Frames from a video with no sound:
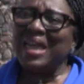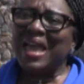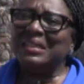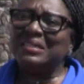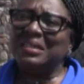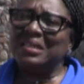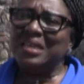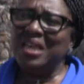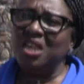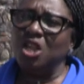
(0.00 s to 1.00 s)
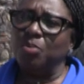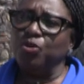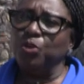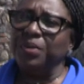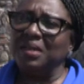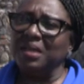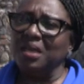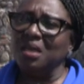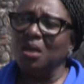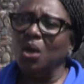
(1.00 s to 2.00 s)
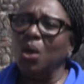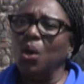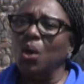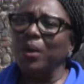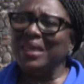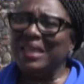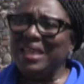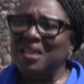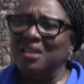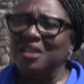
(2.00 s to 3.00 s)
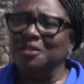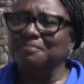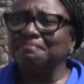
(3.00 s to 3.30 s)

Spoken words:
I acted inappropriately or illegally.